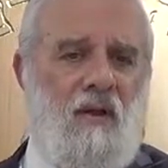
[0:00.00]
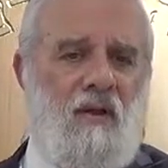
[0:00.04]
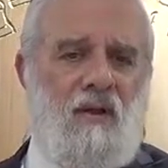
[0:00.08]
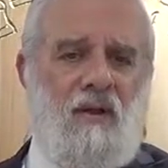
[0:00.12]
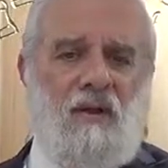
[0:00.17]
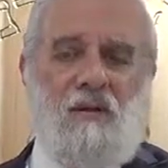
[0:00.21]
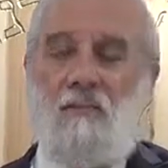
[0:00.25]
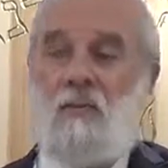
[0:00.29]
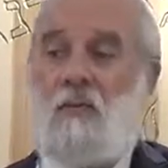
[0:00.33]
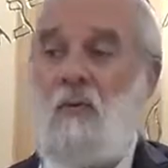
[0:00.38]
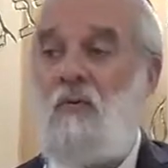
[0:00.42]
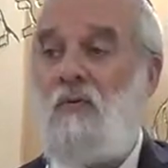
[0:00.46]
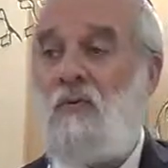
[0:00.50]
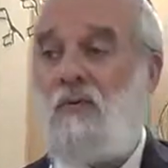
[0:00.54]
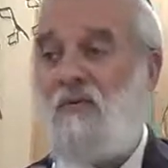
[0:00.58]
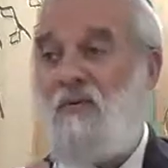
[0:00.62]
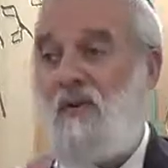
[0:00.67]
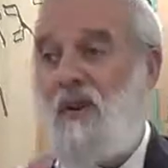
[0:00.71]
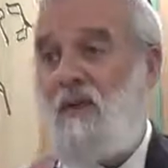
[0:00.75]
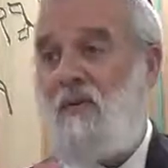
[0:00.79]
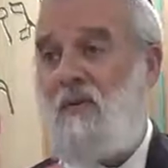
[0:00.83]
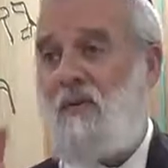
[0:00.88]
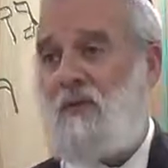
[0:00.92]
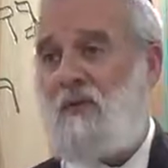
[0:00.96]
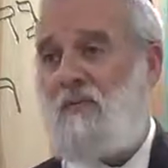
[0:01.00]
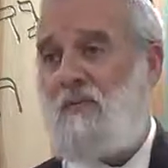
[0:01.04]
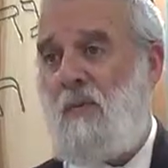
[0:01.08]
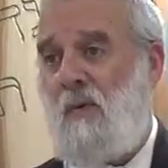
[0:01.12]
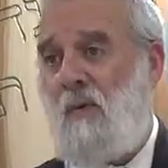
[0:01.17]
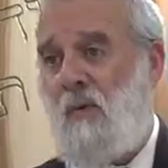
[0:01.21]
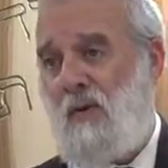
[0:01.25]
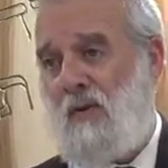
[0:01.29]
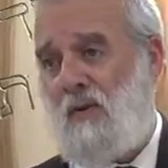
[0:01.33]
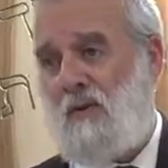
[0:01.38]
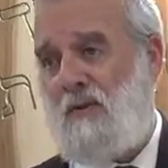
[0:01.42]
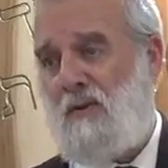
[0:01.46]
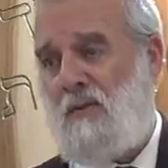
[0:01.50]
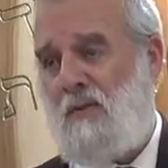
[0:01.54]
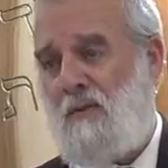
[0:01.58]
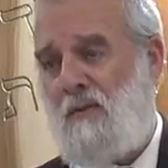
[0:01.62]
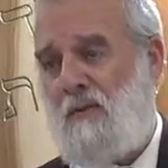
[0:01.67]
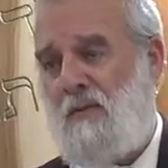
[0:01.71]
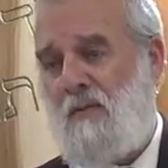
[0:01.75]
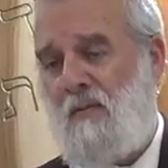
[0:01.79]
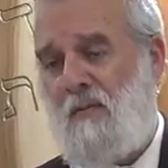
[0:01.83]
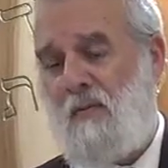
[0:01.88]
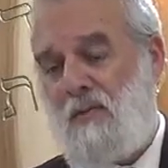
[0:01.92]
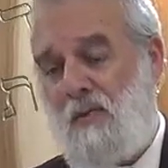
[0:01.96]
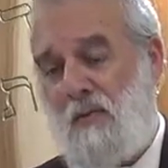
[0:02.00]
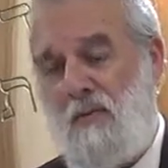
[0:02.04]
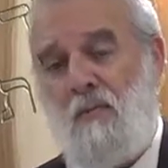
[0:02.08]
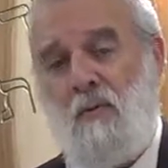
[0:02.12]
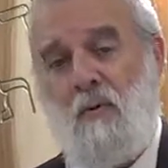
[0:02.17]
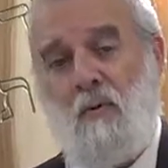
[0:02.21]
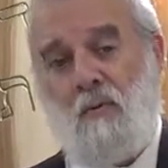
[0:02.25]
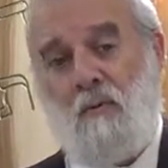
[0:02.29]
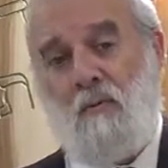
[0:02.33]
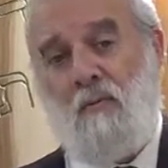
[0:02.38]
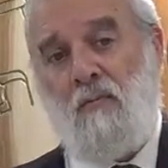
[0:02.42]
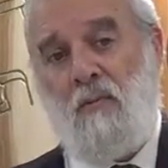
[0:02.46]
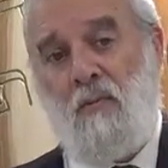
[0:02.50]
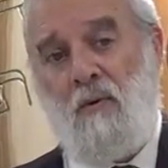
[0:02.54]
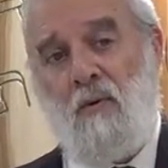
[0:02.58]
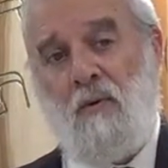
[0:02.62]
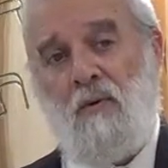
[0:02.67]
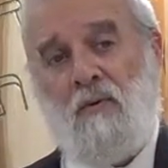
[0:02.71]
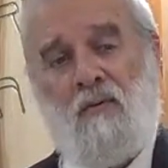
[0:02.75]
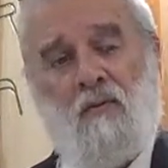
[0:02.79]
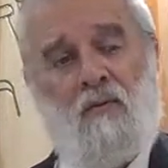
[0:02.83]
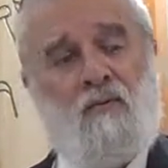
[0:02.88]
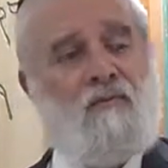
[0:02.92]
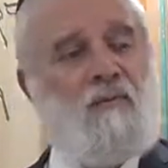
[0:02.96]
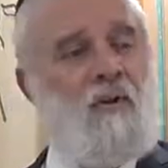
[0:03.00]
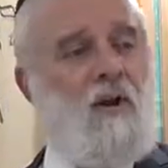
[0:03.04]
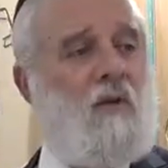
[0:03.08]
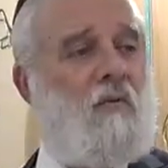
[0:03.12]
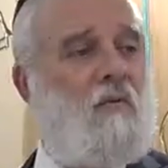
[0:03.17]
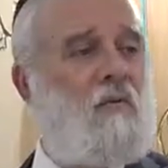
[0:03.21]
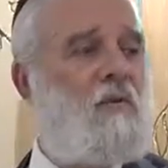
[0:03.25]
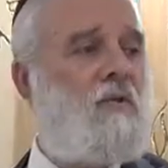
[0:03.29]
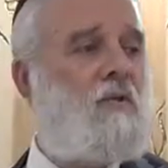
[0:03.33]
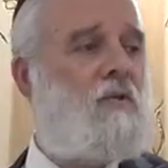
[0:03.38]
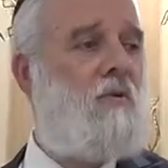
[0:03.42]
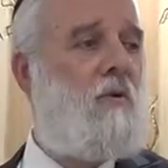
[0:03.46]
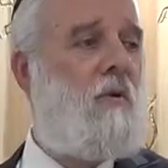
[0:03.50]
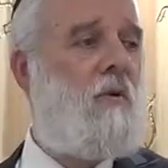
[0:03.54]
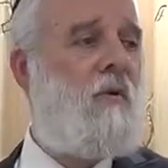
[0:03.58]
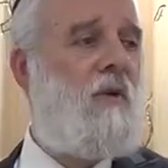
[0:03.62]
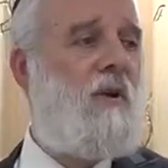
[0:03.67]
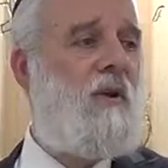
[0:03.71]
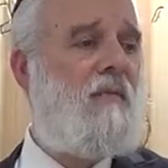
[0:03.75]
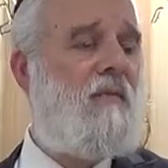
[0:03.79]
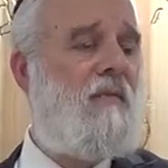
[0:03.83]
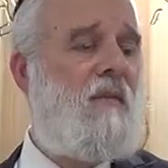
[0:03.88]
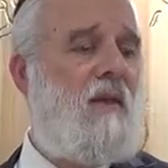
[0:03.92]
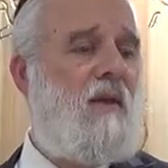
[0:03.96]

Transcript: that proves various points. The most important point of the following story